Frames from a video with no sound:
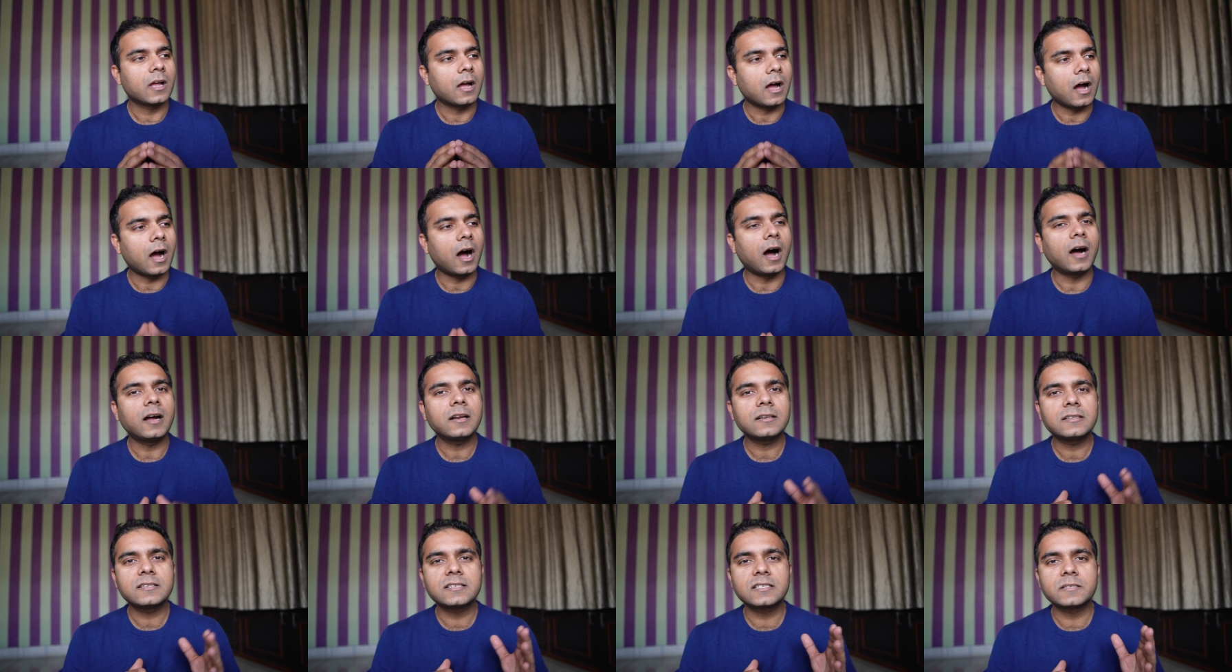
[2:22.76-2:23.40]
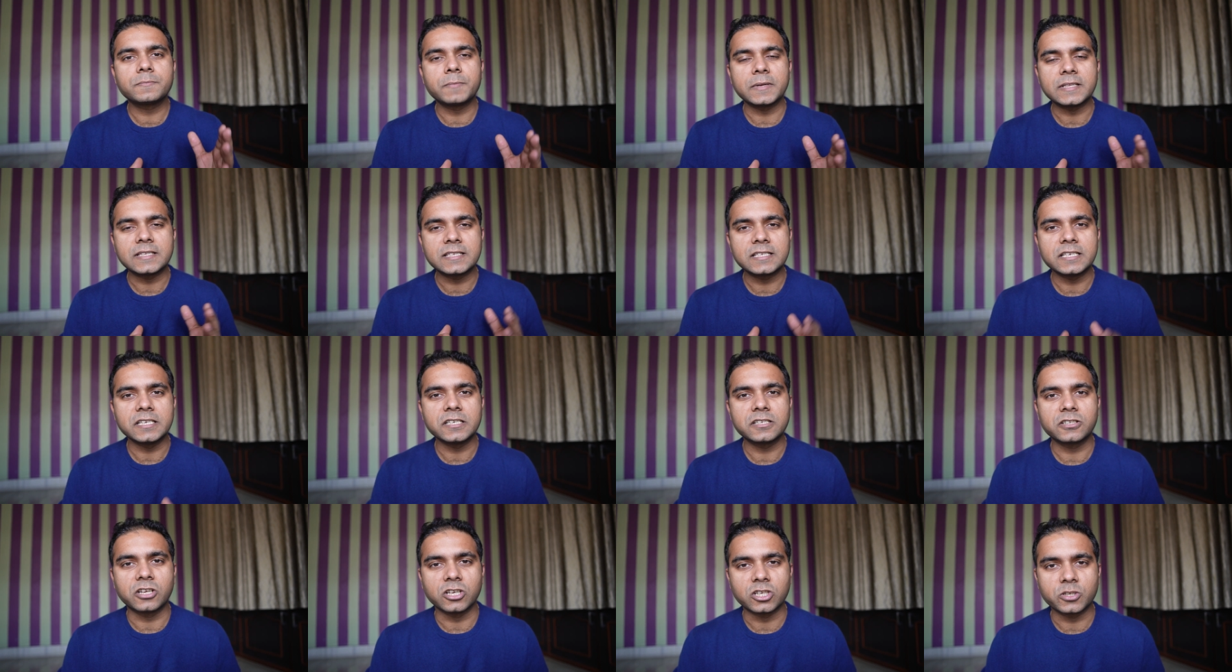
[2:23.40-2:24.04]

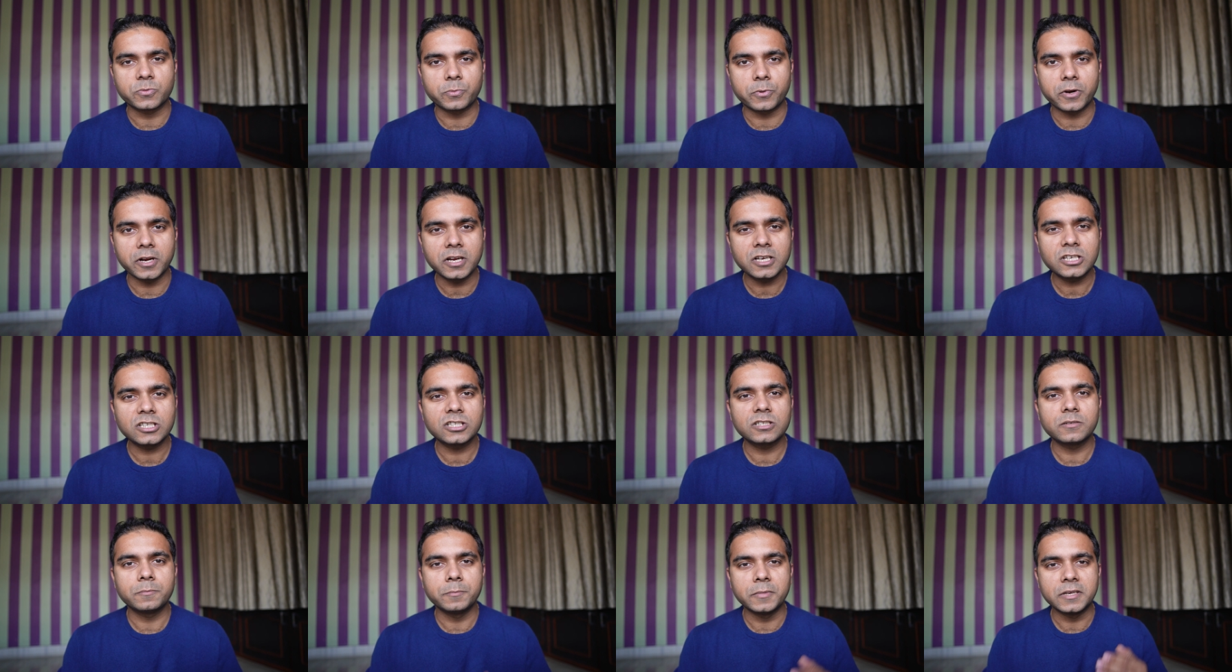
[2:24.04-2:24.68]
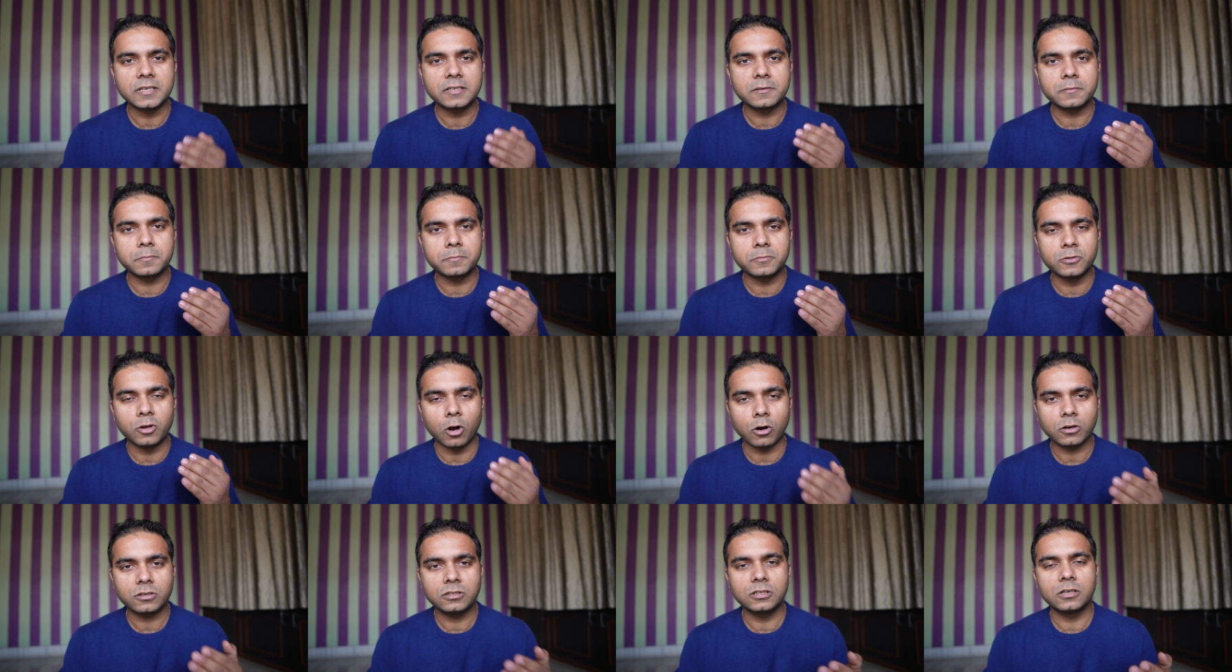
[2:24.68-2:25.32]
Arzt-Patienten-Gespräch, means
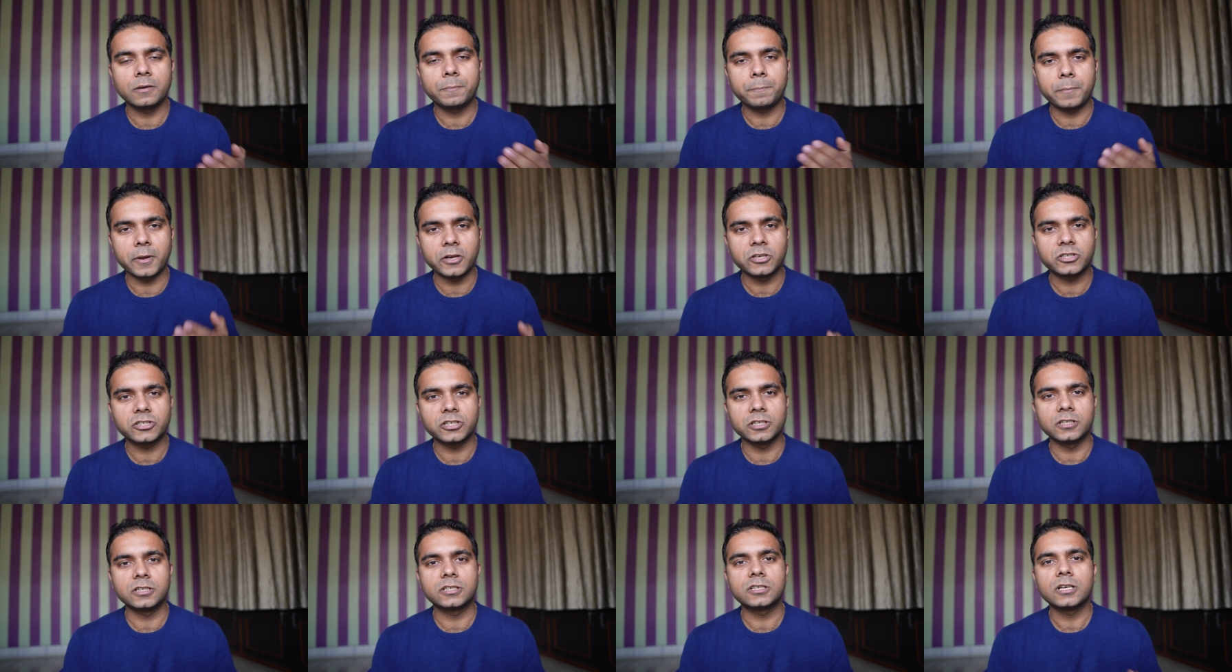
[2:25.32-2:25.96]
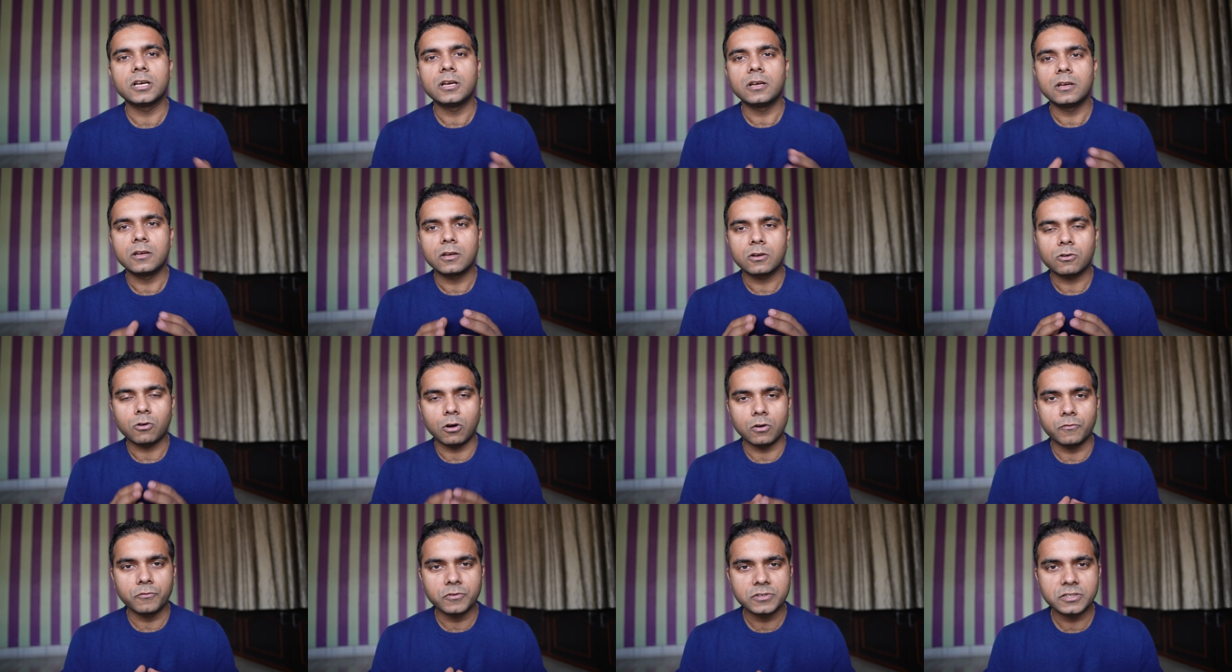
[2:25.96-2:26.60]
doctor-patient
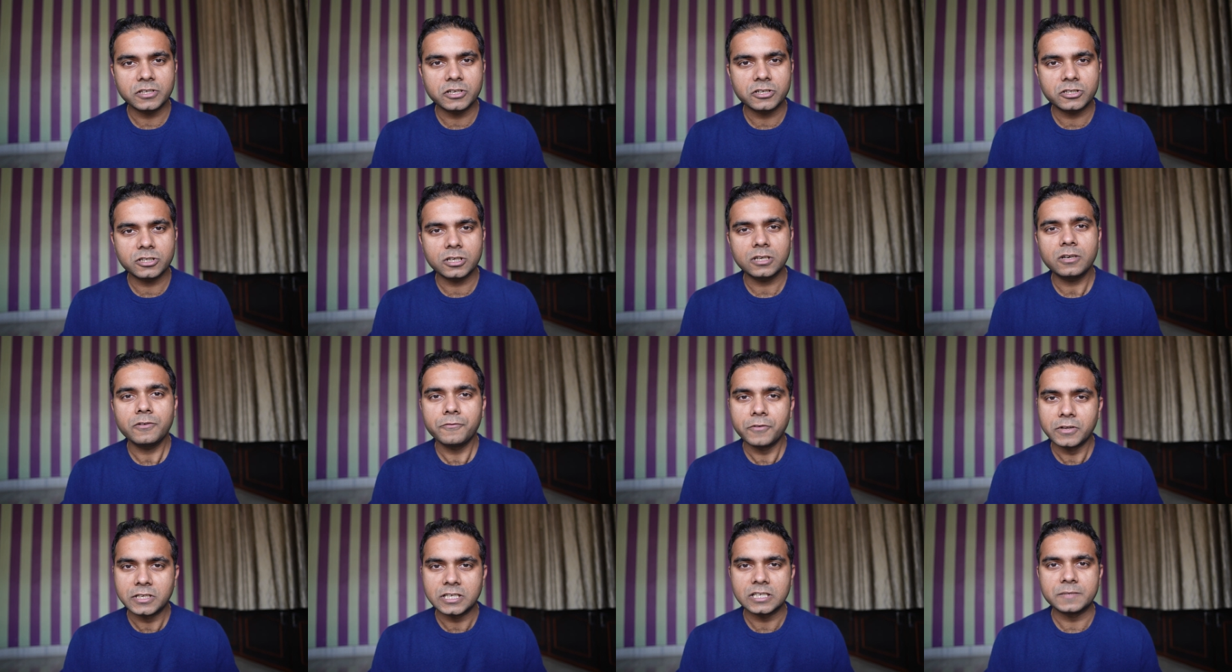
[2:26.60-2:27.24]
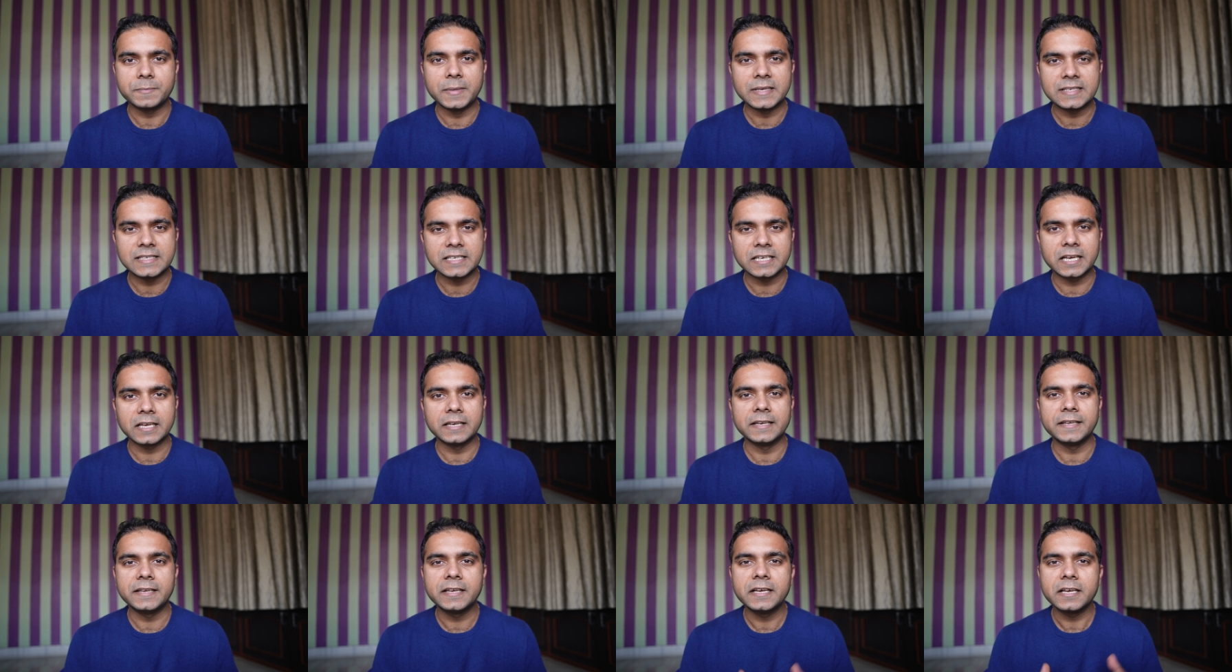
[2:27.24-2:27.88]
conversation, which is
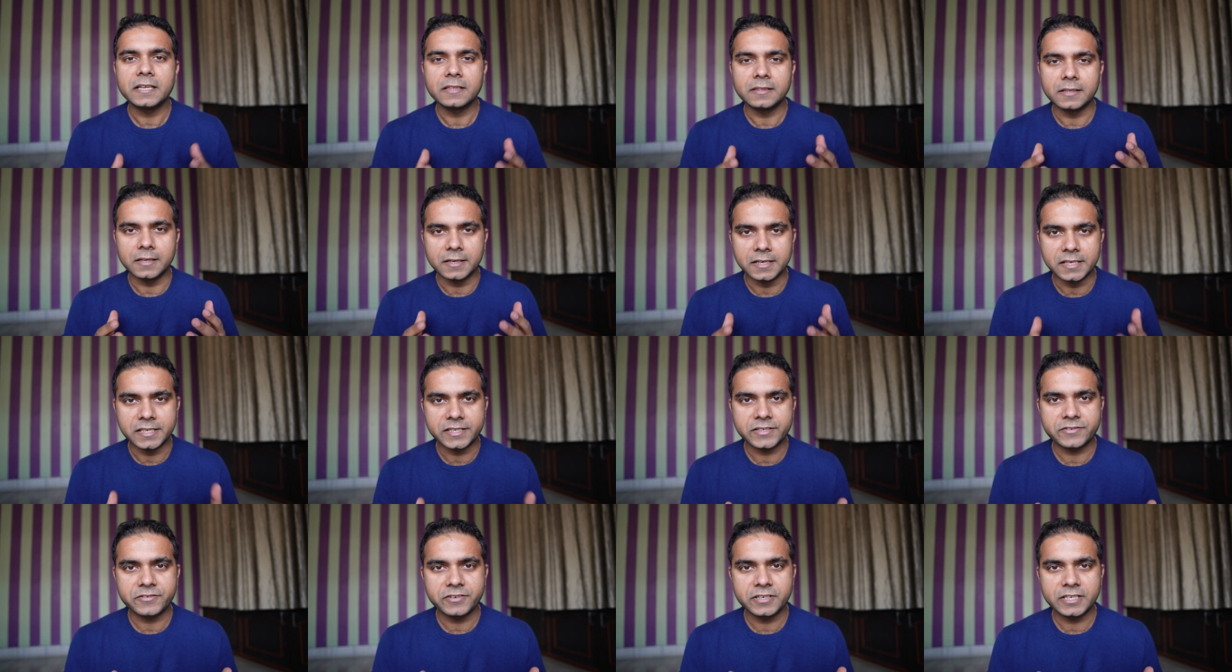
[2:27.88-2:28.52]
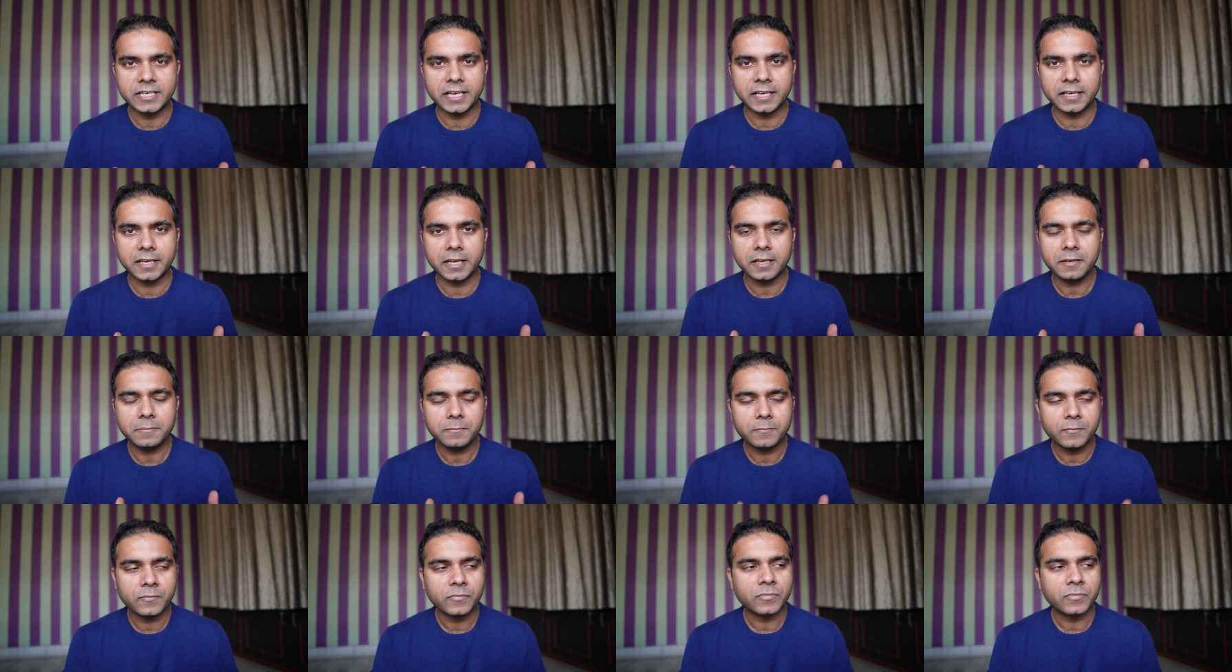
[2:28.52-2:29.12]
basically the history taking.